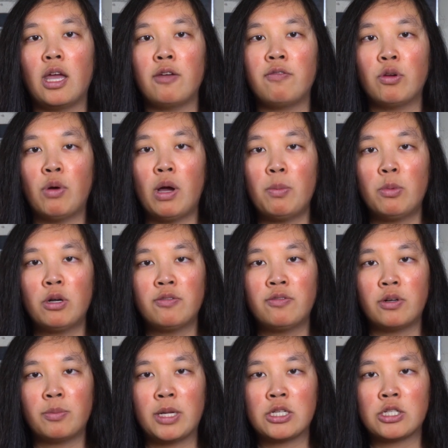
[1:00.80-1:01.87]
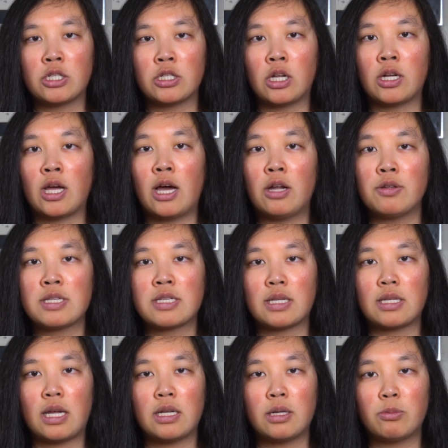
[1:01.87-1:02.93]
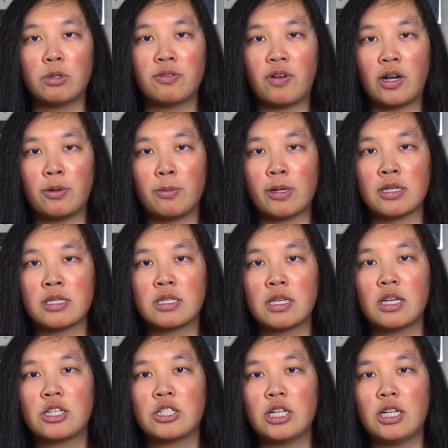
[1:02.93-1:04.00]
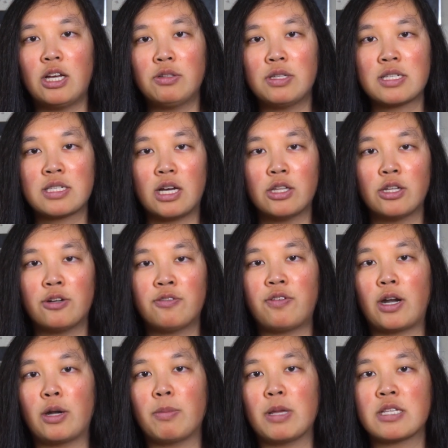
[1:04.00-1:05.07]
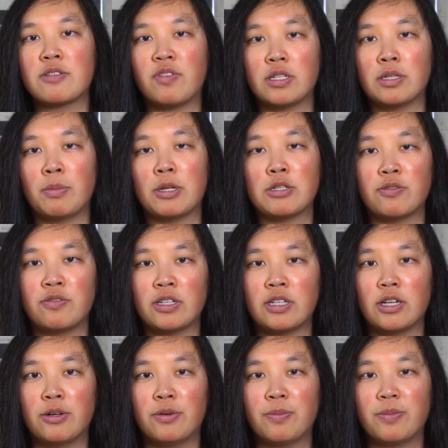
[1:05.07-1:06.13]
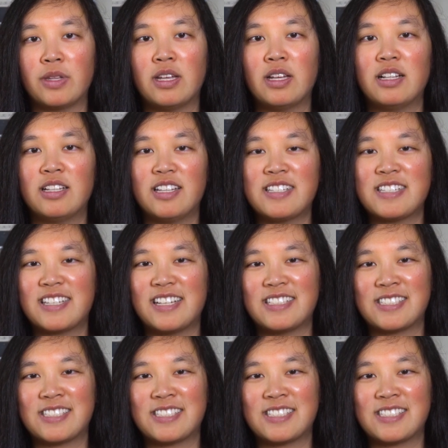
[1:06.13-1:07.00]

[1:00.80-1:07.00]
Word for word: If you want more information on how to set that up with Firebase, check out this other Firebase fundamental video. Let's get